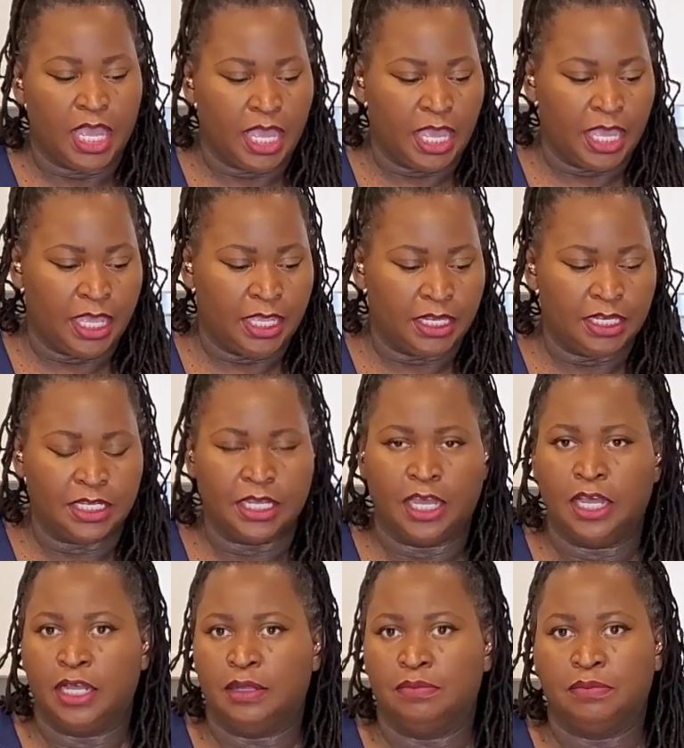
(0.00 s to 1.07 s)
And,
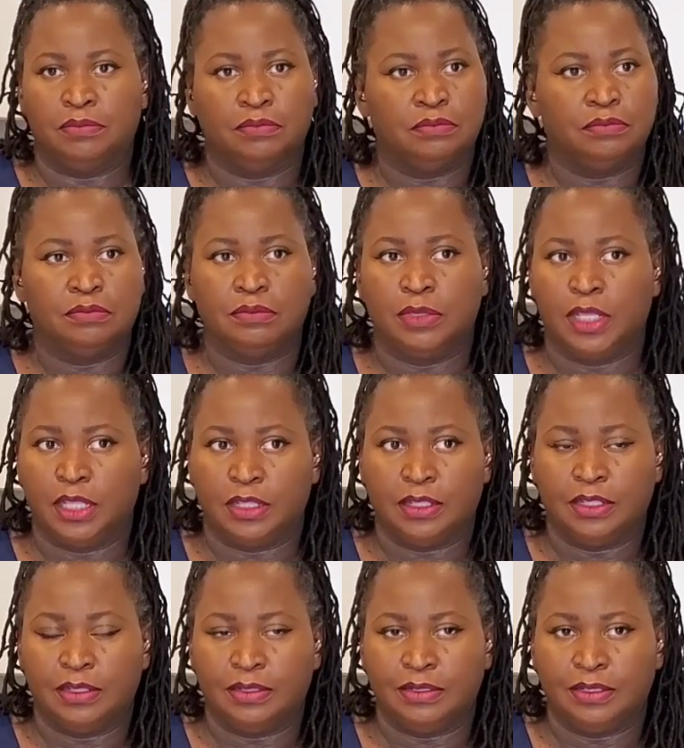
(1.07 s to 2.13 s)
um,
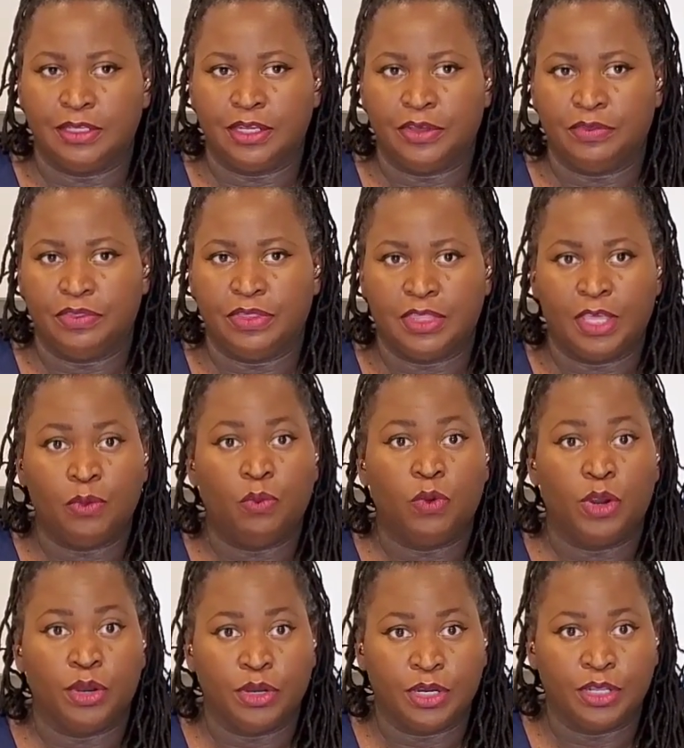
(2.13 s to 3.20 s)
you know, they
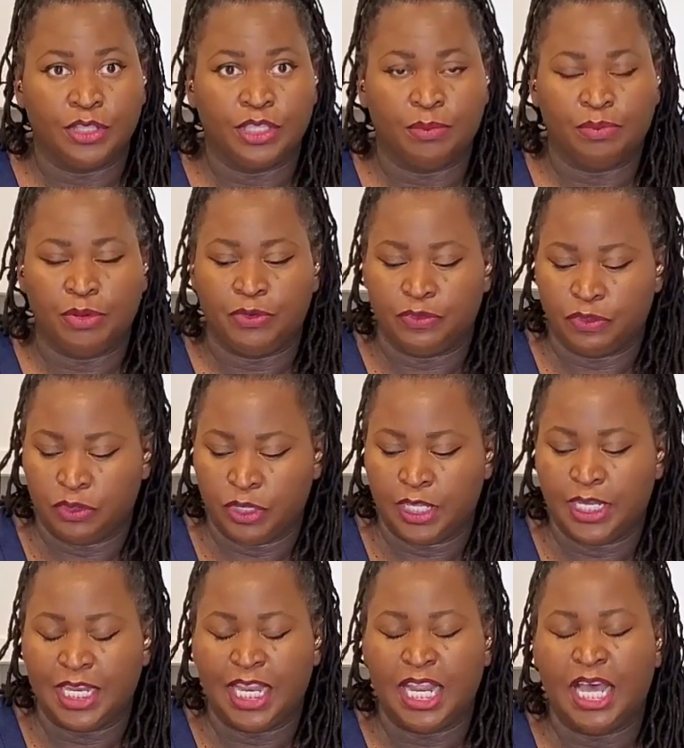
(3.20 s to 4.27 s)
work. They're both
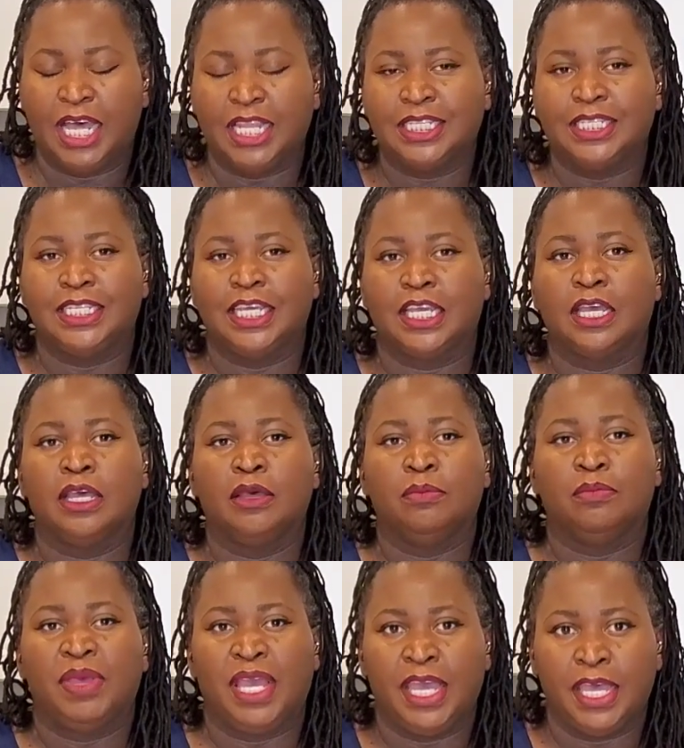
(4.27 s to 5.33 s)
good non-stick
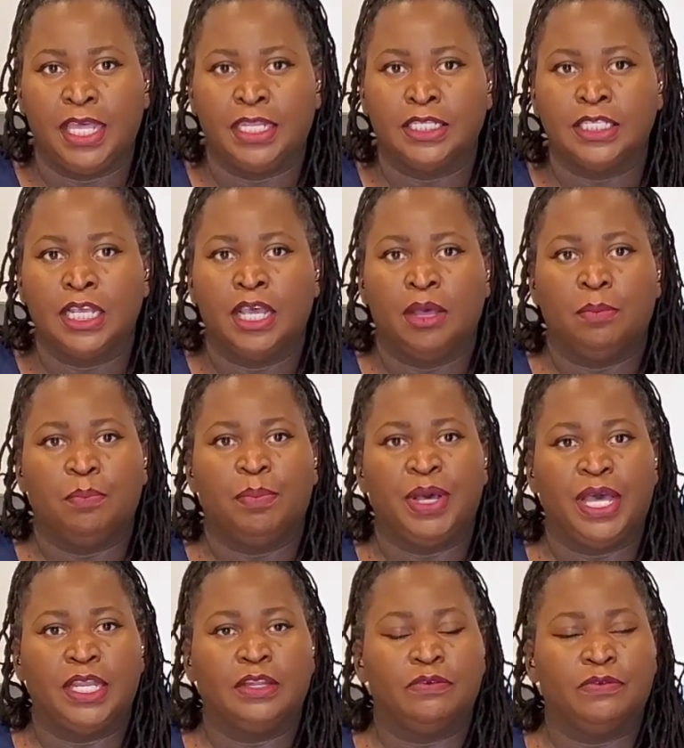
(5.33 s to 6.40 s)
pans.
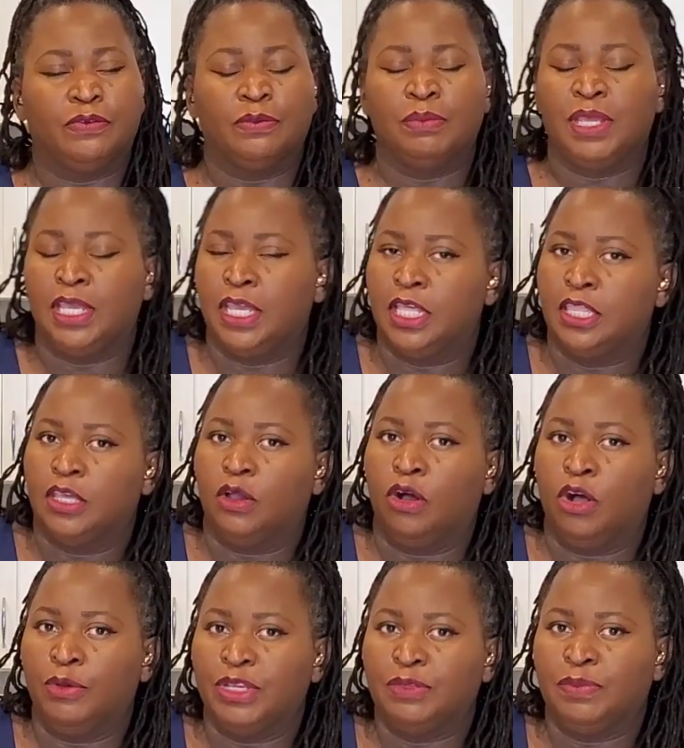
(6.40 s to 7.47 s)
But for me, the
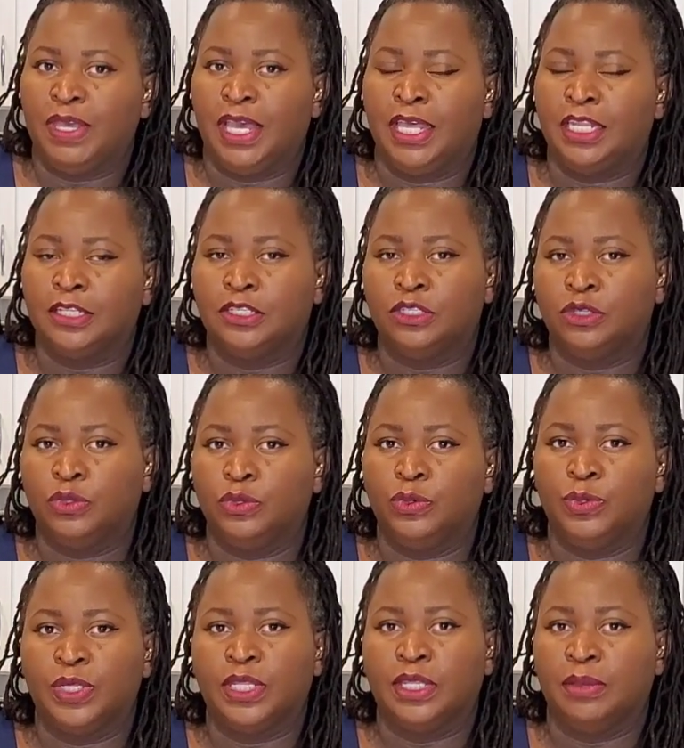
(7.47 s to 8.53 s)
Always pan is too
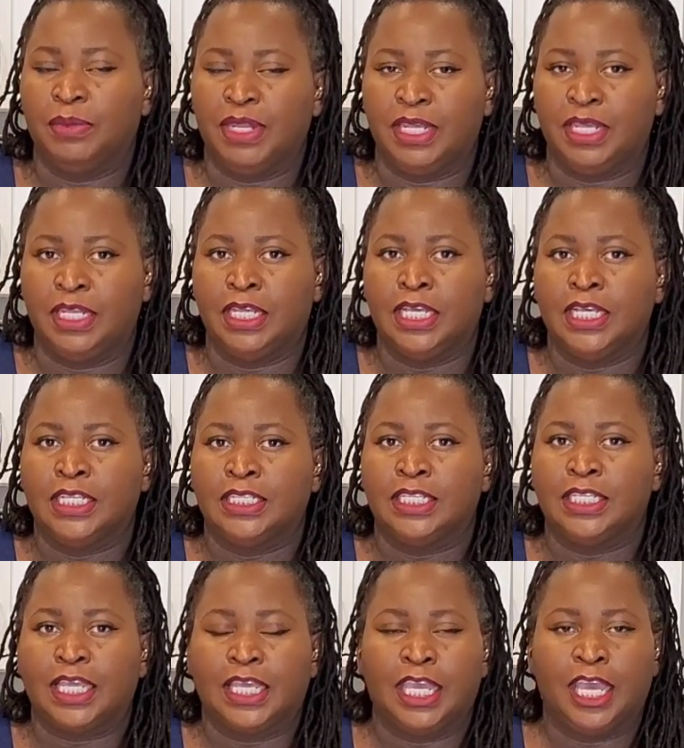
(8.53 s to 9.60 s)
limited
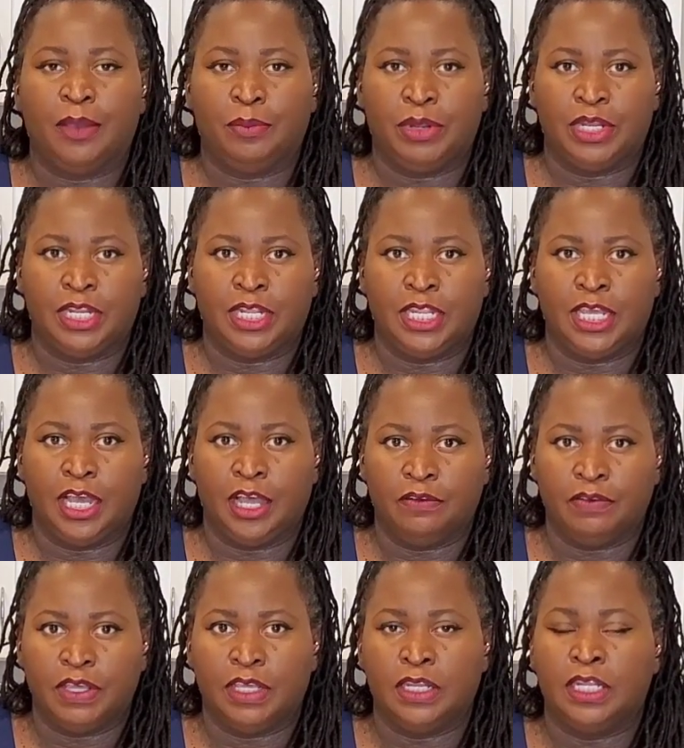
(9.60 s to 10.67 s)
since I can't put it in the
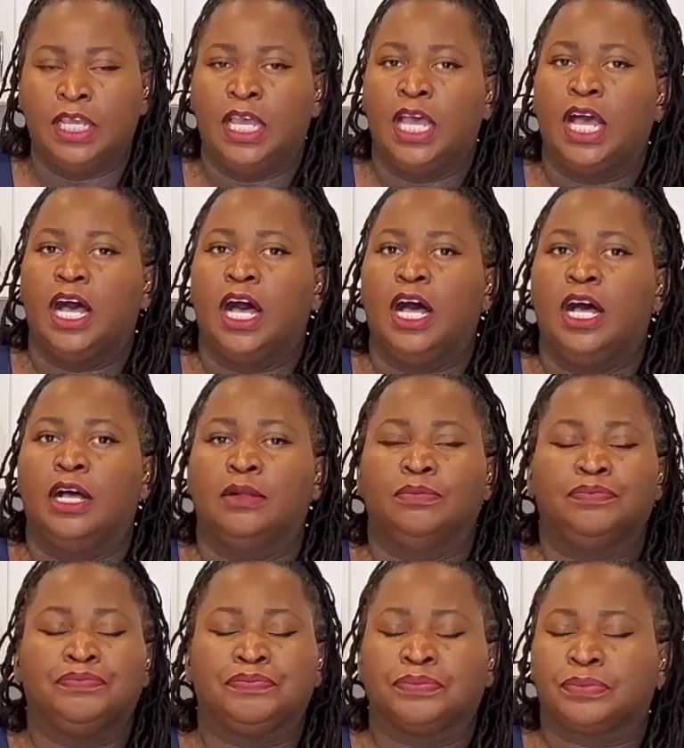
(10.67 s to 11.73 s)
oven.
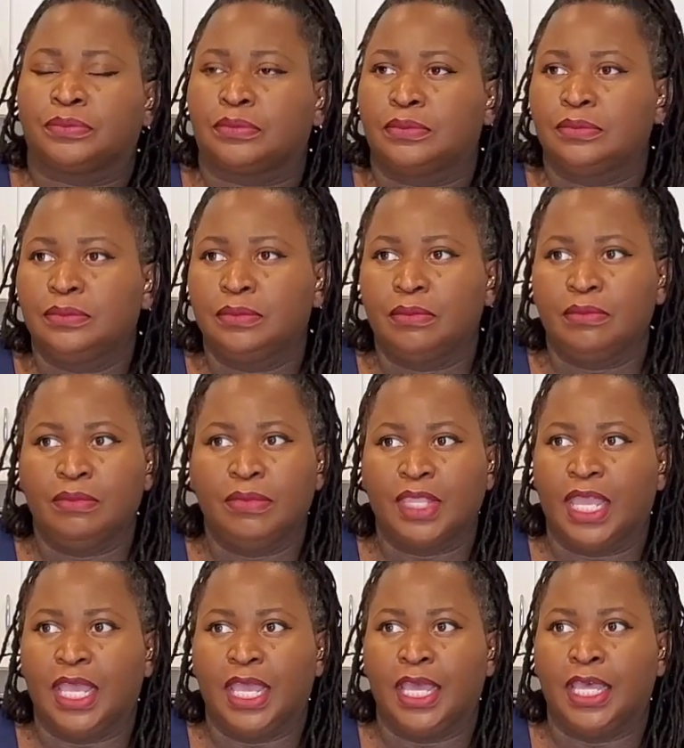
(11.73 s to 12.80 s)
Um,
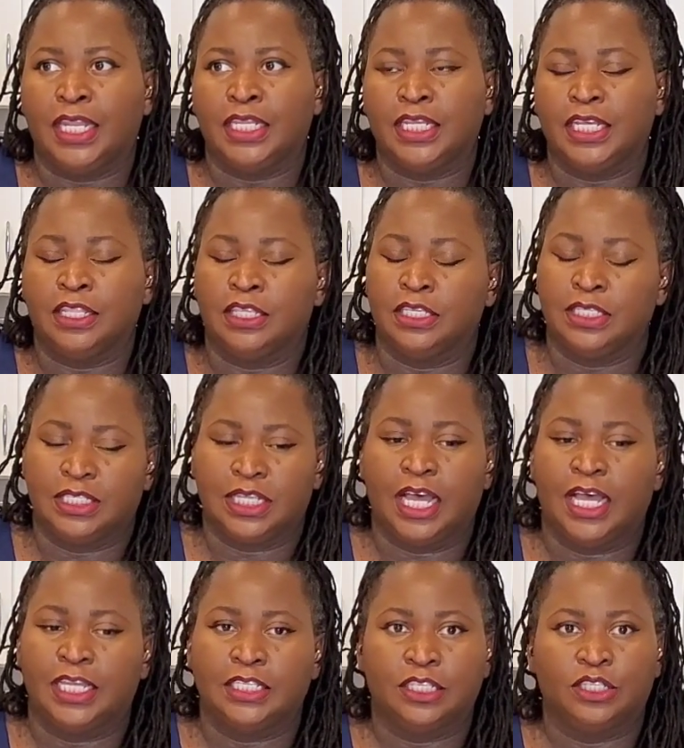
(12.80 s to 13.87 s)
and the
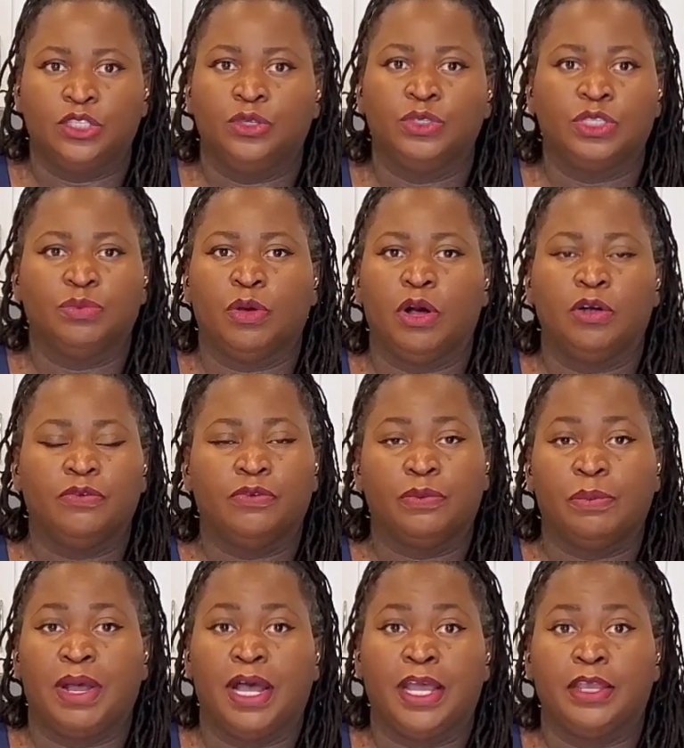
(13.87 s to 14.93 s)
size is too small for
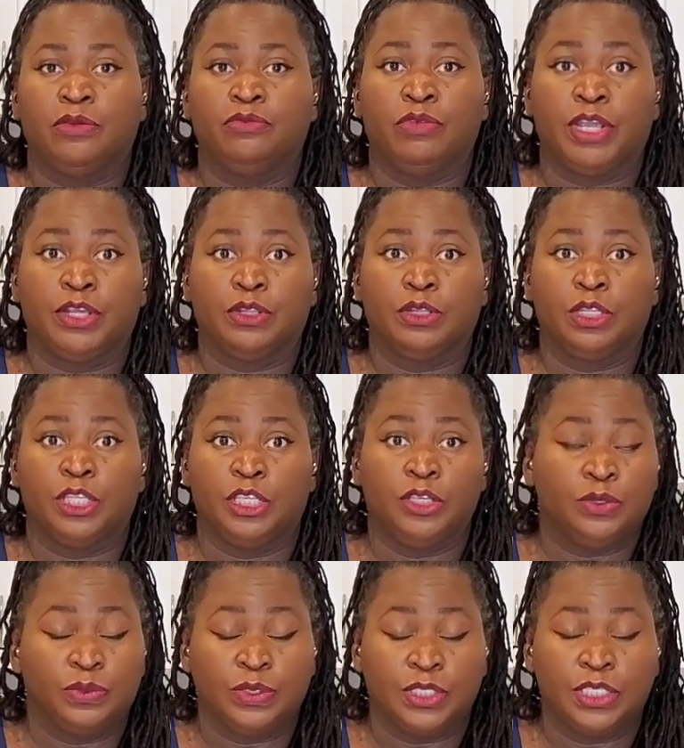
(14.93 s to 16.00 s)
my regular
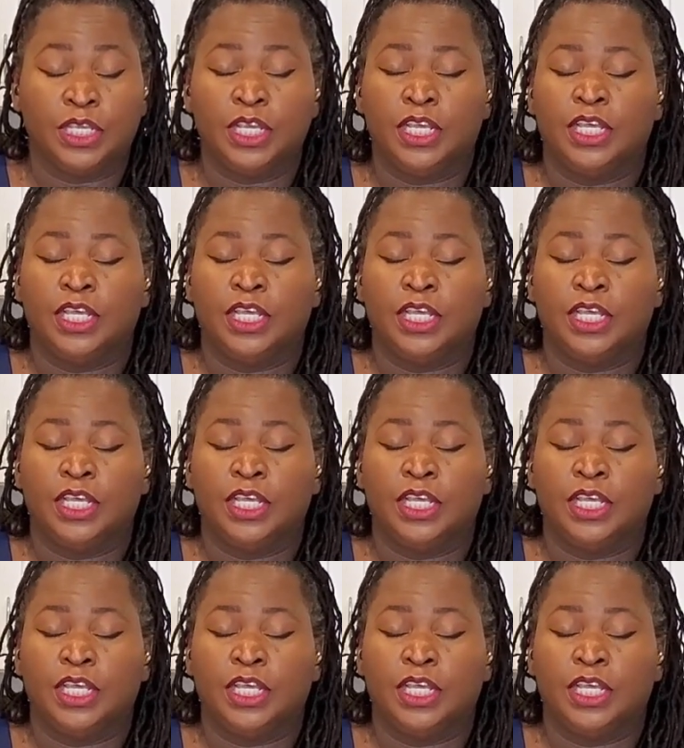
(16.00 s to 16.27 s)
use.